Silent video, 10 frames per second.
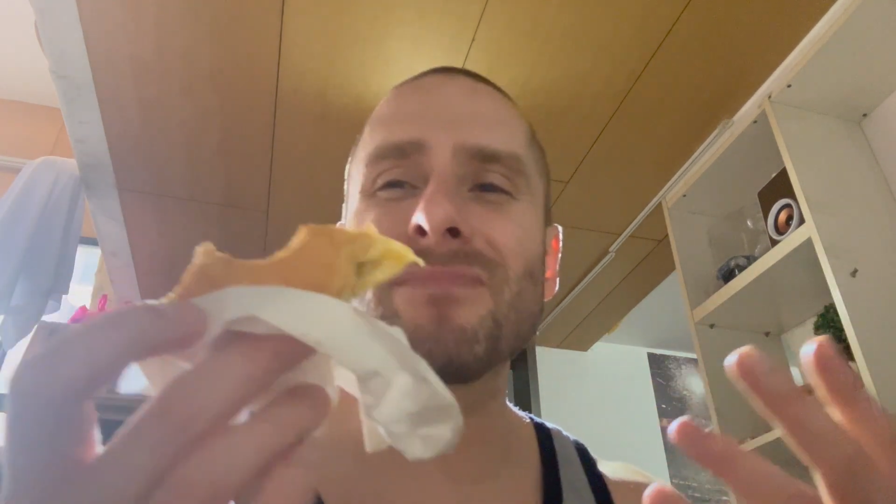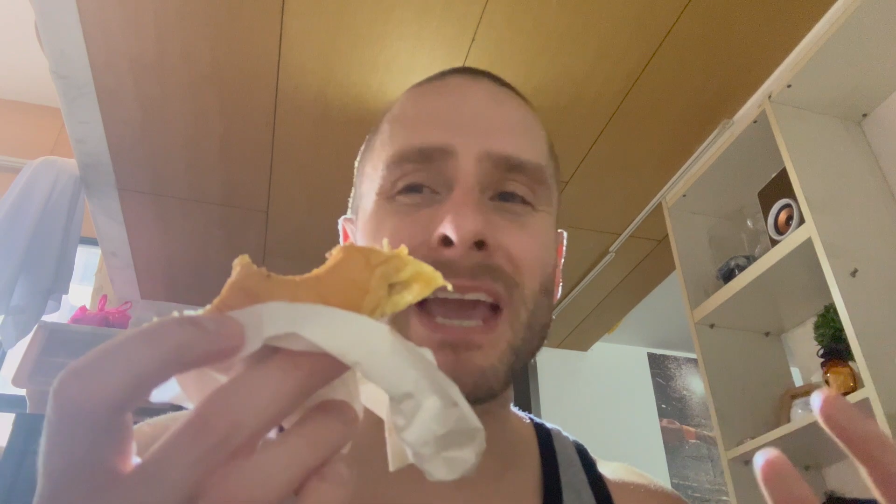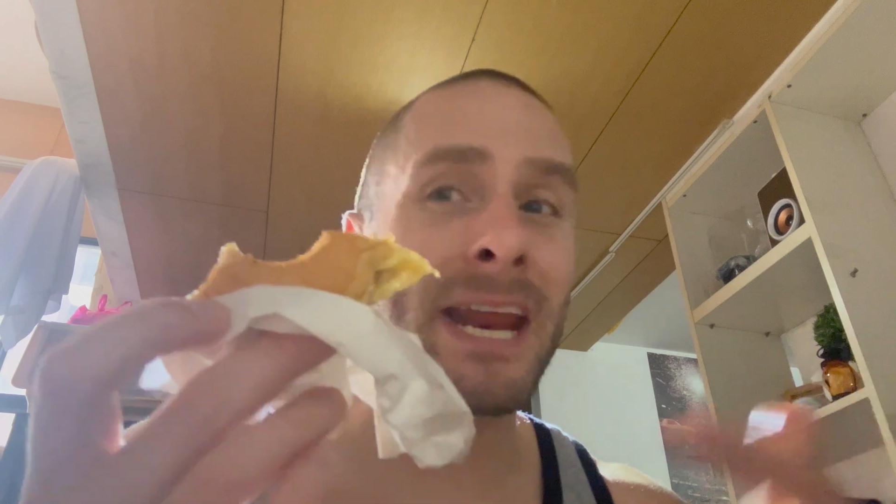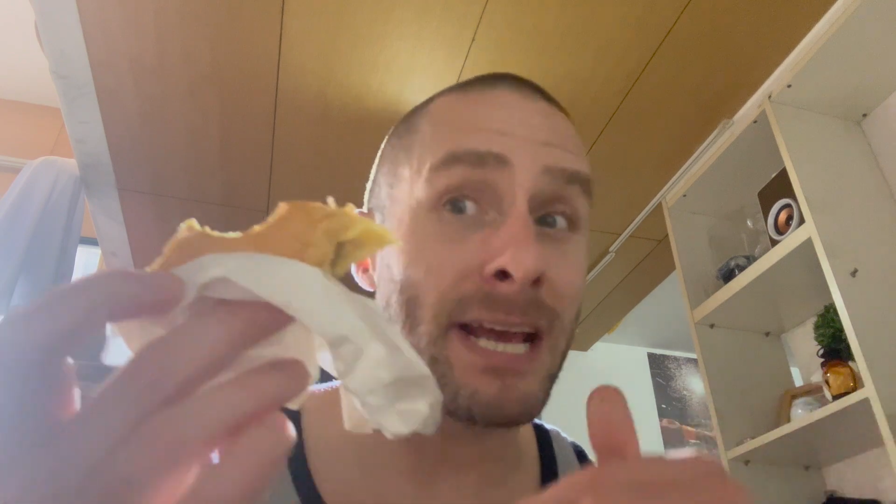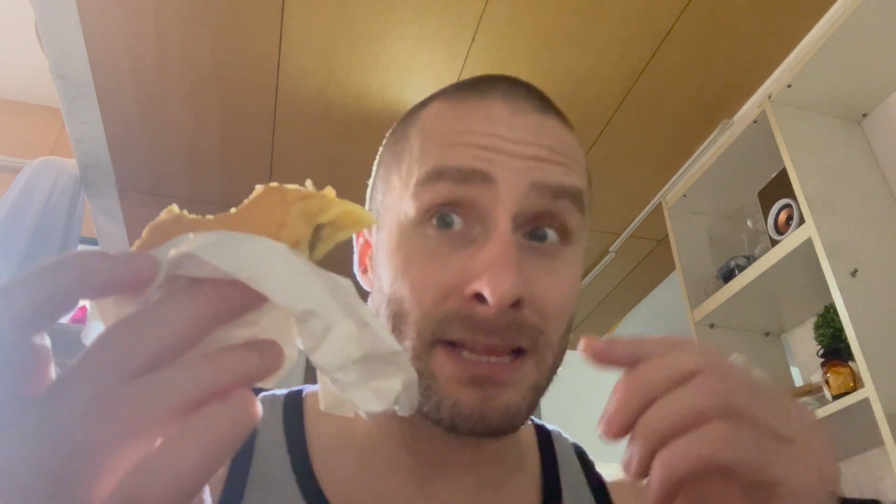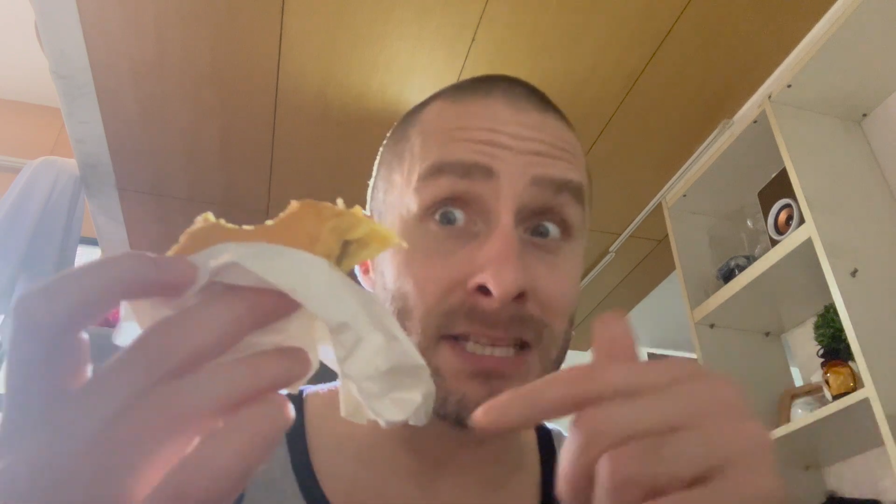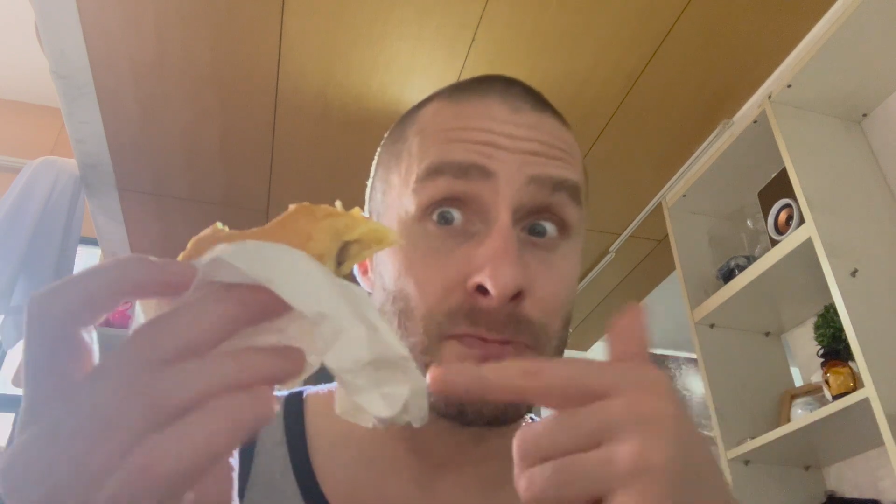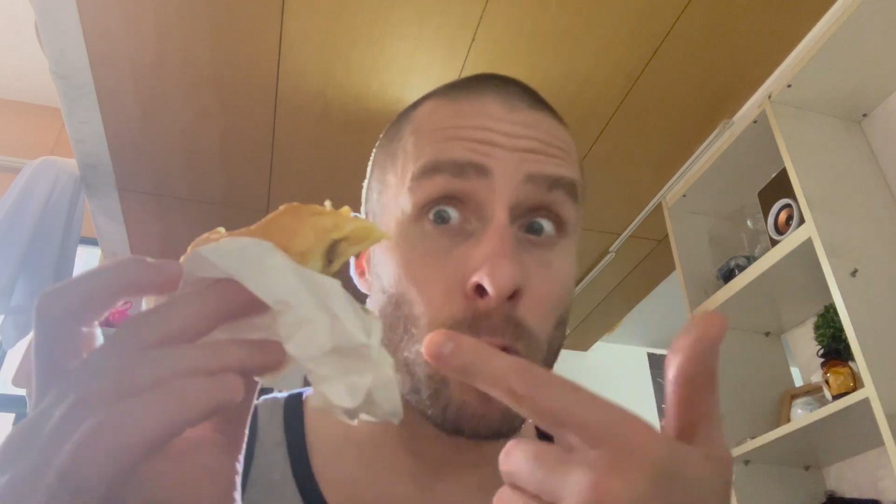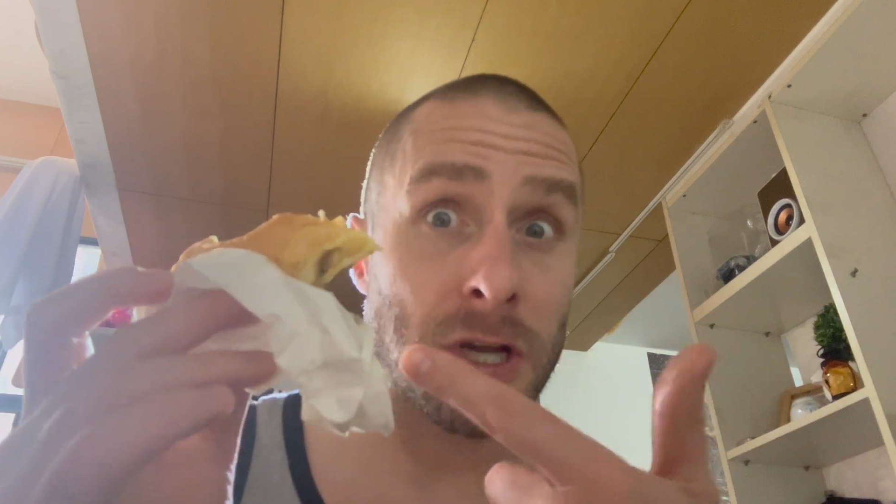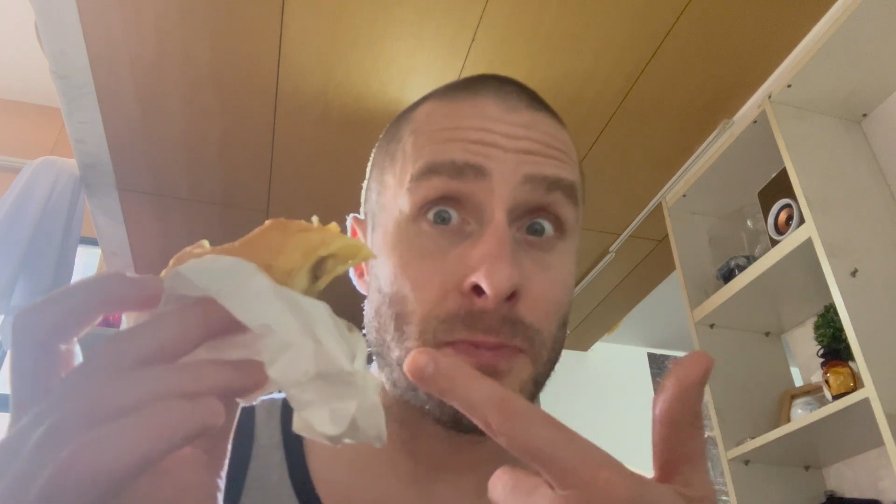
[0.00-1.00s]
And this is
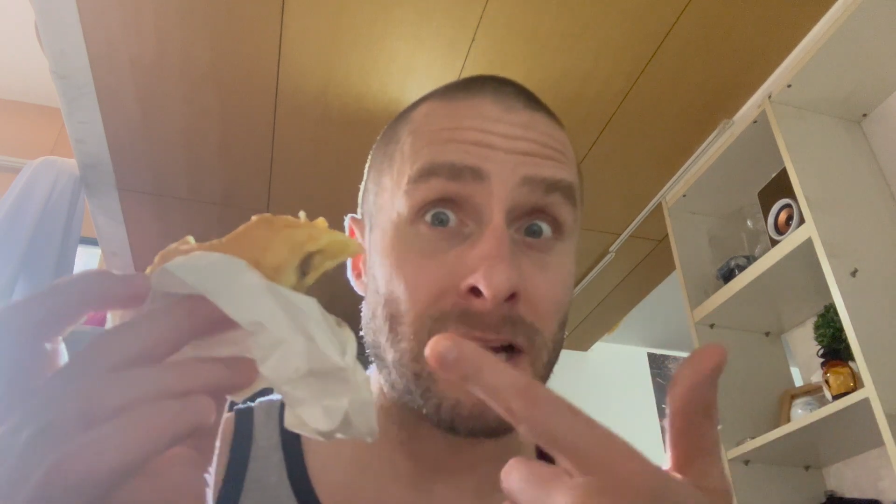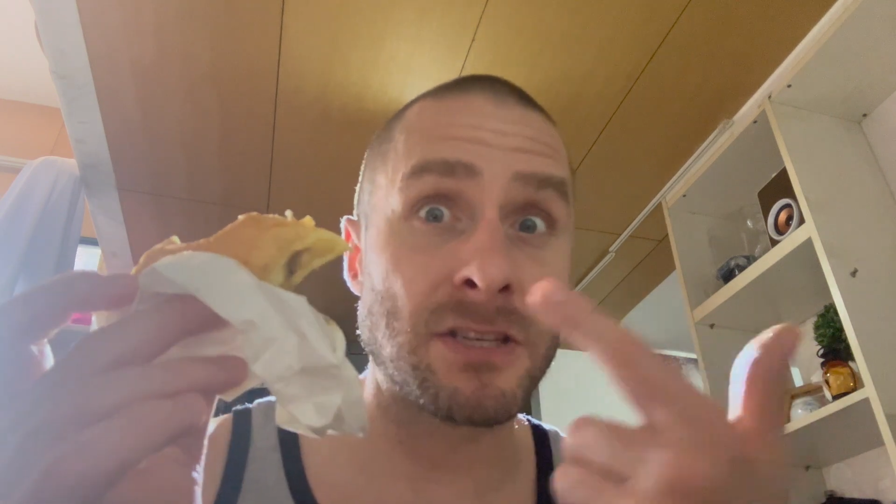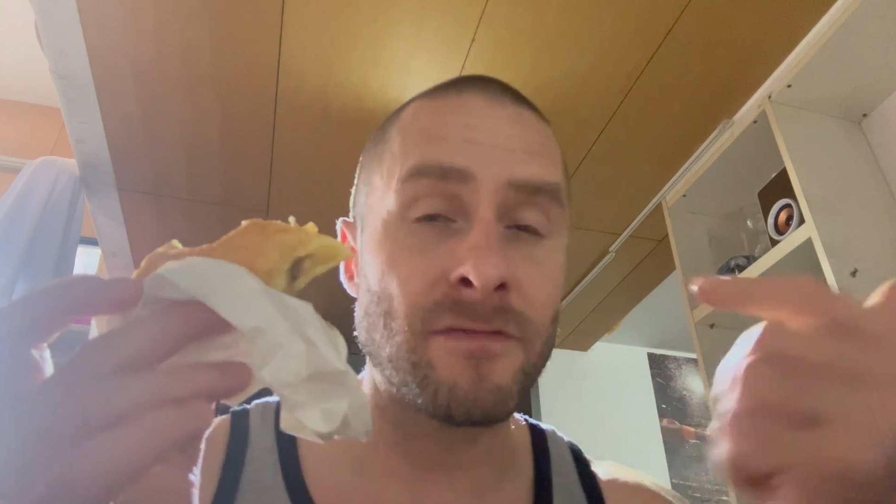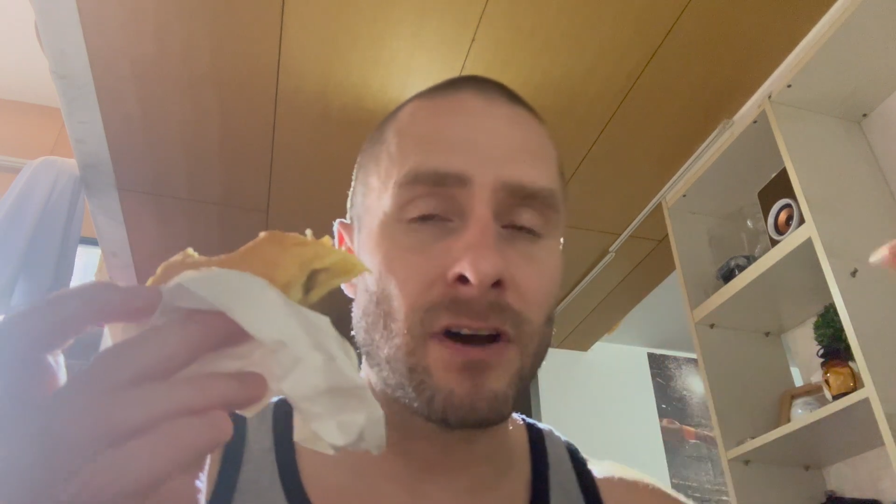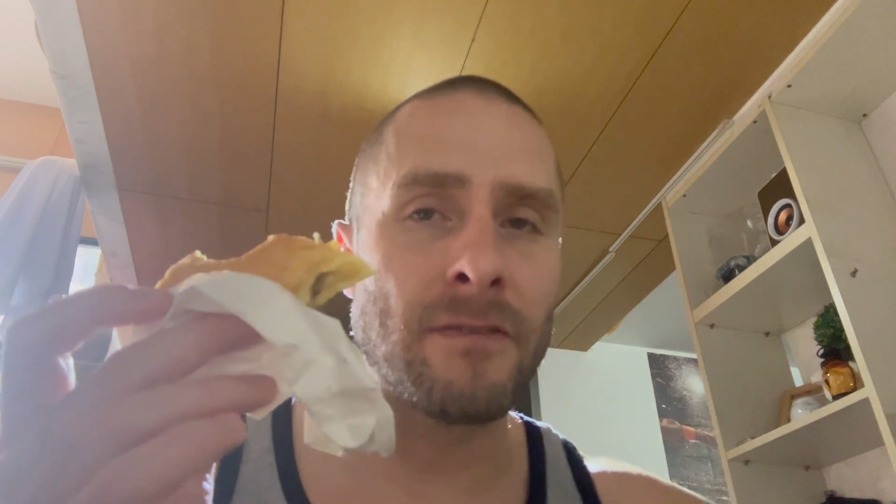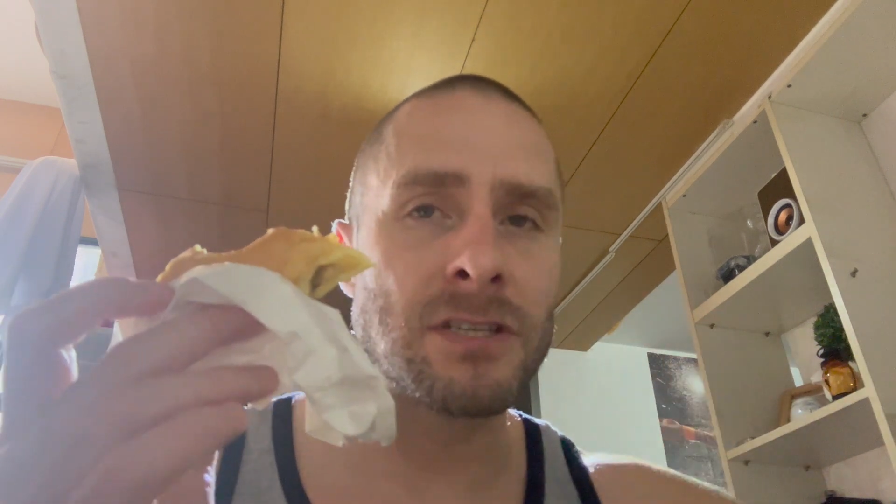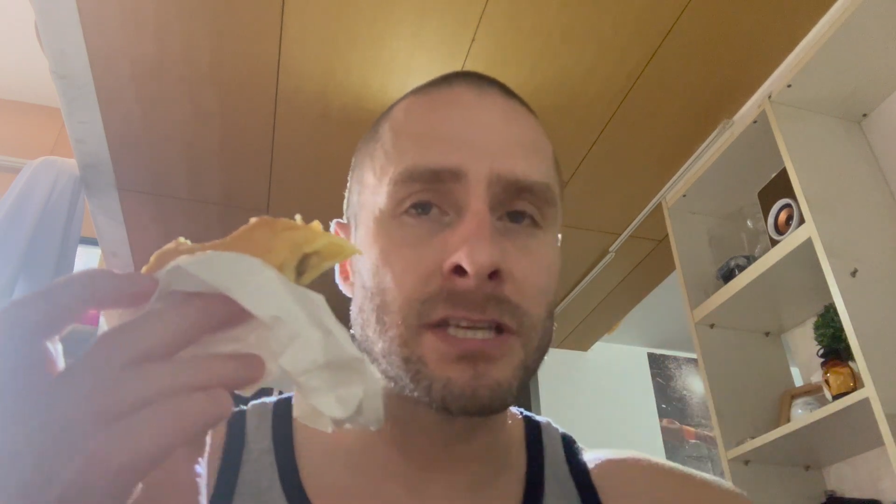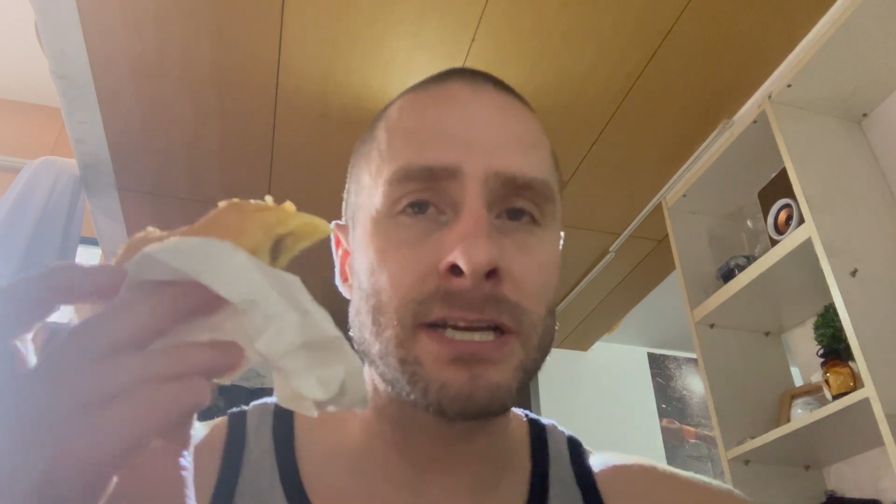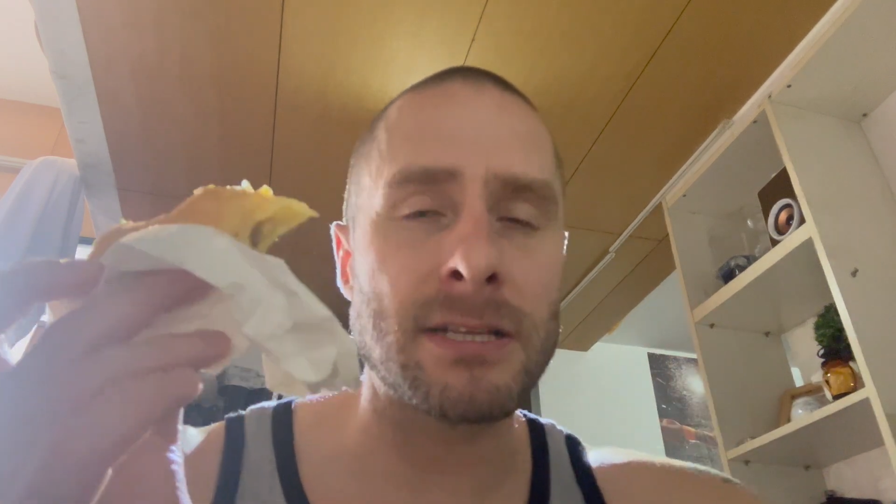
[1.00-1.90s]
more expensive, obviously.